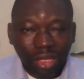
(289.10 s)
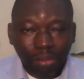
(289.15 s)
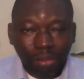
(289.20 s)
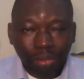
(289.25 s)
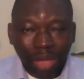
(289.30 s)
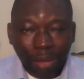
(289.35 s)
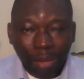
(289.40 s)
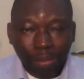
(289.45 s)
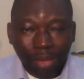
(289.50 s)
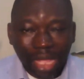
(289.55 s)

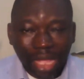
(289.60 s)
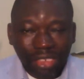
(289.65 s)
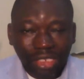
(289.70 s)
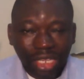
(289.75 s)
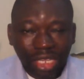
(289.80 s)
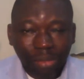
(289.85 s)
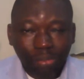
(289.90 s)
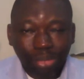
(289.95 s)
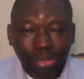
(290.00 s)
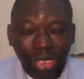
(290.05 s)
By
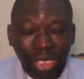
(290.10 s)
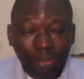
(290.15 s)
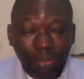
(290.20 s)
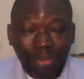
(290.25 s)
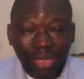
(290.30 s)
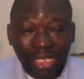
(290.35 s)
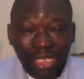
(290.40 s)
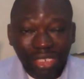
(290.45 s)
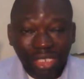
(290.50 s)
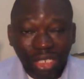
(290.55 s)
March, April, the
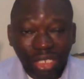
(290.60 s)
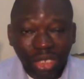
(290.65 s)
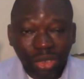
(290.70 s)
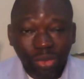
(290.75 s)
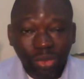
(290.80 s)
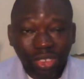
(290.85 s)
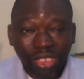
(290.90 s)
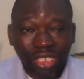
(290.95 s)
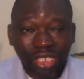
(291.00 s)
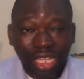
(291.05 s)
planting season
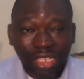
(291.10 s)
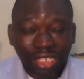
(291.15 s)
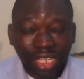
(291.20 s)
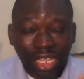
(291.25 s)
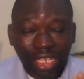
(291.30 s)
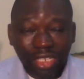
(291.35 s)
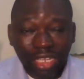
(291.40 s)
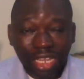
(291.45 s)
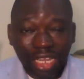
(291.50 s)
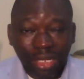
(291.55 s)
will start,
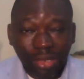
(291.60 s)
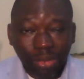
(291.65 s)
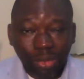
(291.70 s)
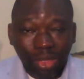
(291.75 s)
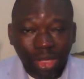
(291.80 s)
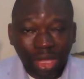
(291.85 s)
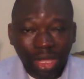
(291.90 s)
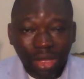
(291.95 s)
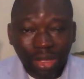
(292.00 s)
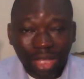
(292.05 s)
and then we
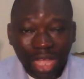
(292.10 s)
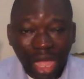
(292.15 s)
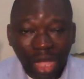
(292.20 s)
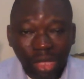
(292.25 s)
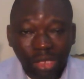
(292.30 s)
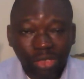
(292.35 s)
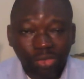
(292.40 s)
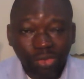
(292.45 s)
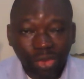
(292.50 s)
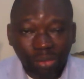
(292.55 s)
can
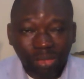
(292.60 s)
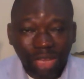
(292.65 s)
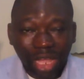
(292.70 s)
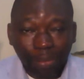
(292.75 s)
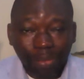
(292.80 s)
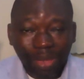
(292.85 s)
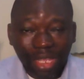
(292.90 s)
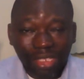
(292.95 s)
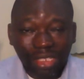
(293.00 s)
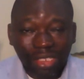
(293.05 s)
count from
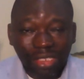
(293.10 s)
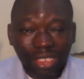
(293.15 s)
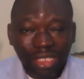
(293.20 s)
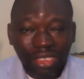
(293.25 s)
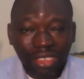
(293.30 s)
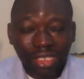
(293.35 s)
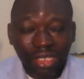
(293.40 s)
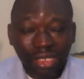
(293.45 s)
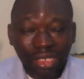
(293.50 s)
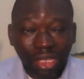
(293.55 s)
that planting
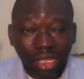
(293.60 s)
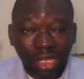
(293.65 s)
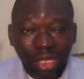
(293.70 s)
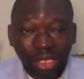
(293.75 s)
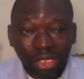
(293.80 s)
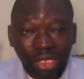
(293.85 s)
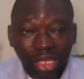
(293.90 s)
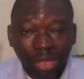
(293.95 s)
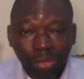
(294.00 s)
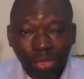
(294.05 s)
season,
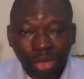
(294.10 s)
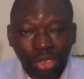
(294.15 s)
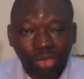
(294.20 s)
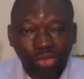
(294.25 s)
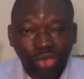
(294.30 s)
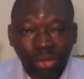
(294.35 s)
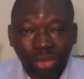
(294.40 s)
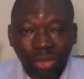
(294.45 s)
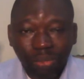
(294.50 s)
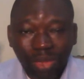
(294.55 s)
3 months
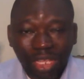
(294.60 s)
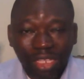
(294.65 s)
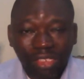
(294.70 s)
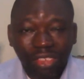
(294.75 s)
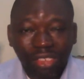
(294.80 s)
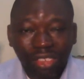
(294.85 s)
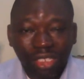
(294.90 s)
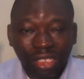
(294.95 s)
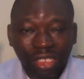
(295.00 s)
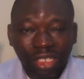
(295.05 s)
from the
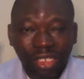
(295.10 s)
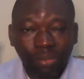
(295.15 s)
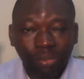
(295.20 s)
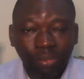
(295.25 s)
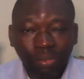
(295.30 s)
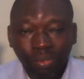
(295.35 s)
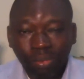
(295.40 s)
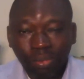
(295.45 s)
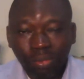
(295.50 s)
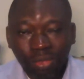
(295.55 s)
planting
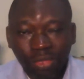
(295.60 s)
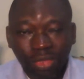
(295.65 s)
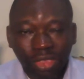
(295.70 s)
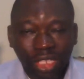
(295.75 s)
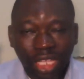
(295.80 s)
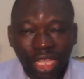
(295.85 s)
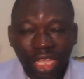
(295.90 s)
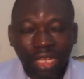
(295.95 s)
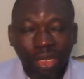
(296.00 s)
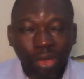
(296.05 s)
season,
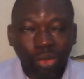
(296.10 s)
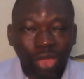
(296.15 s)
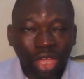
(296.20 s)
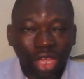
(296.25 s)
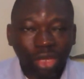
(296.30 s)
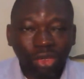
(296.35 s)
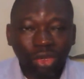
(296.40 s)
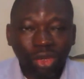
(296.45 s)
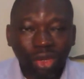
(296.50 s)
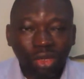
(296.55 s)
then we
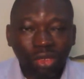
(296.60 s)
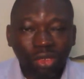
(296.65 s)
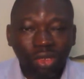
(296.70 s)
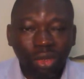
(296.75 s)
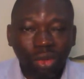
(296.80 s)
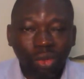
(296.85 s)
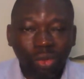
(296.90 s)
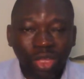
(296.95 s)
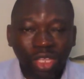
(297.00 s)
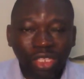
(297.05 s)
are done
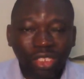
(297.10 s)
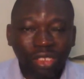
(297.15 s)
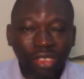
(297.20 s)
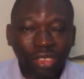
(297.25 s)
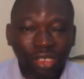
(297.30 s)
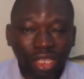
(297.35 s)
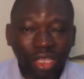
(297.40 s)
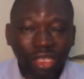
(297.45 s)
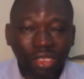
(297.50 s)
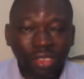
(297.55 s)
with
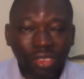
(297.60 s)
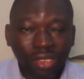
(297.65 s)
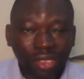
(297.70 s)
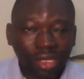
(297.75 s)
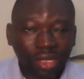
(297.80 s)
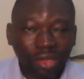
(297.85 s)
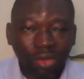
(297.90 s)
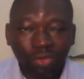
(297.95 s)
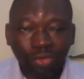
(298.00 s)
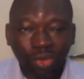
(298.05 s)
this
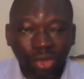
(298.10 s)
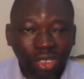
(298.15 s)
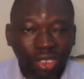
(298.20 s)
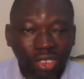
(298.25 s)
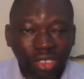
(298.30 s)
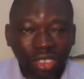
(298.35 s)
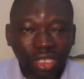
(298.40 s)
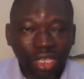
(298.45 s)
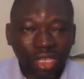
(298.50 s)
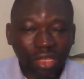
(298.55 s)
for
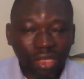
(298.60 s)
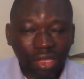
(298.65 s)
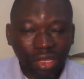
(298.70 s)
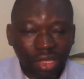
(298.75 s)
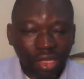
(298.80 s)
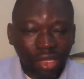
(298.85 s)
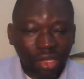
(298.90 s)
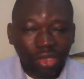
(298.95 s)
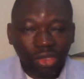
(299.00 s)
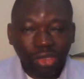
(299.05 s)
this year.
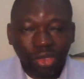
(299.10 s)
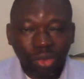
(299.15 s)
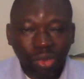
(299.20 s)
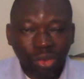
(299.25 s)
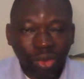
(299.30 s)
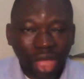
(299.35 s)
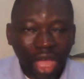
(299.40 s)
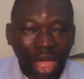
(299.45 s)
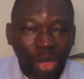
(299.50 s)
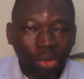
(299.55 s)

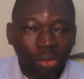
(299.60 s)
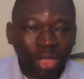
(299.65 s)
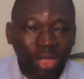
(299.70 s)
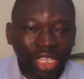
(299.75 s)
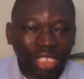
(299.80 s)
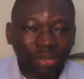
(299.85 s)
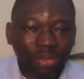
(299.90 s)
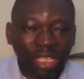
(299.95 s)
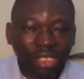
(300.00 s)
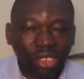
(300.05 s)
So I will be
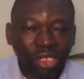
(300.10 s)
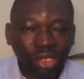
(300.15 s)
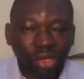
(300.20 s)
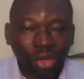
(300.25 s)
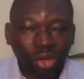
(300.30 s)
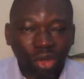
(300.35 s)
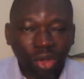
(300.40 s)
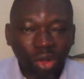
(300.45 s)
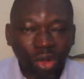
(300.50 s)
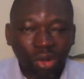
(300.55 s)
expecting
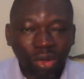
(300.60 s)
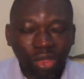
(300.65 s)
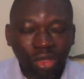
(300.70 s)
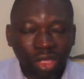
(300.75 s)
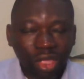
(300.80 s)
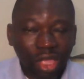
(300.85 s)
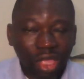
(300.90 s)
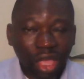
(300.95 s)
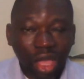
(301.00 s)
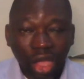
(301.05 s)
your
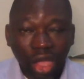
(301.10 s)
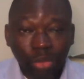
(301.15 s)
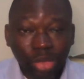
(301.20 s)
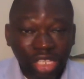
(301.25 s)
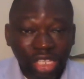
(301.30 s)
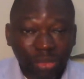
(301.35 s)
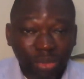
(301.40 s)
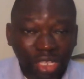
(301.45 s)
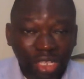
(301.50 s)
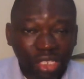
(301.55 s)
call. I'll
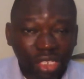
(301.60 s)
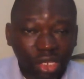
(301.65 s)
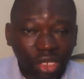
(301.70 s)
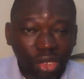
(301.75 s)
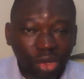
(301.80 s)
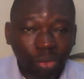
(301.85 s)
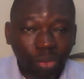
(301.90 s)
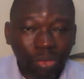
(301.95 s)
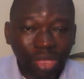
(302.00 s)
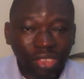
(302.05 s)
be expecting
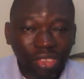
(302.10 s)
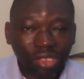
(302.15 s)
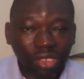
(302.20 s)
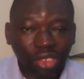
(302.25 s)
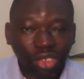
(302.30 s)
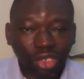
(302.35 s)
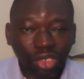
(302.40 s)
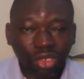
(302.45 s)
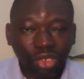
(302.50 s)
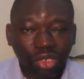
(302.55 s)
your
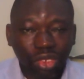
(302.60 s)
message.